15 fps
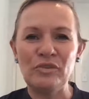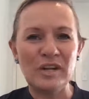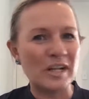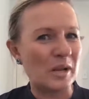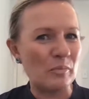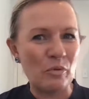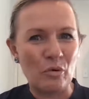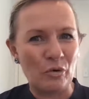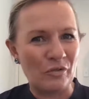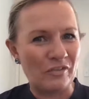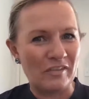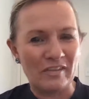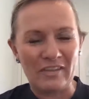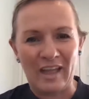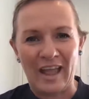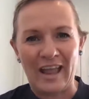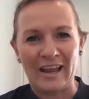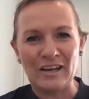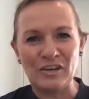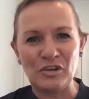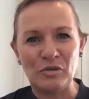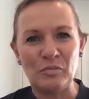really important
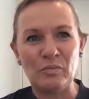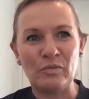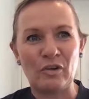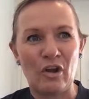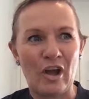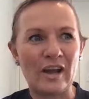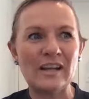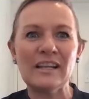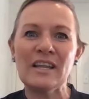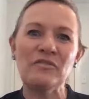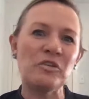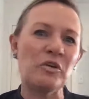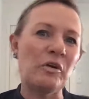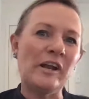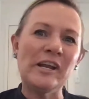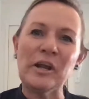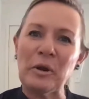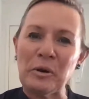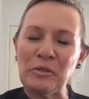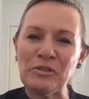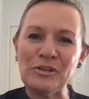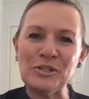that you kind of leave your
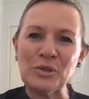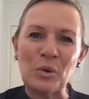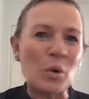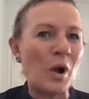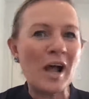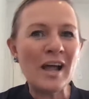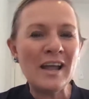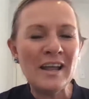ego at the door,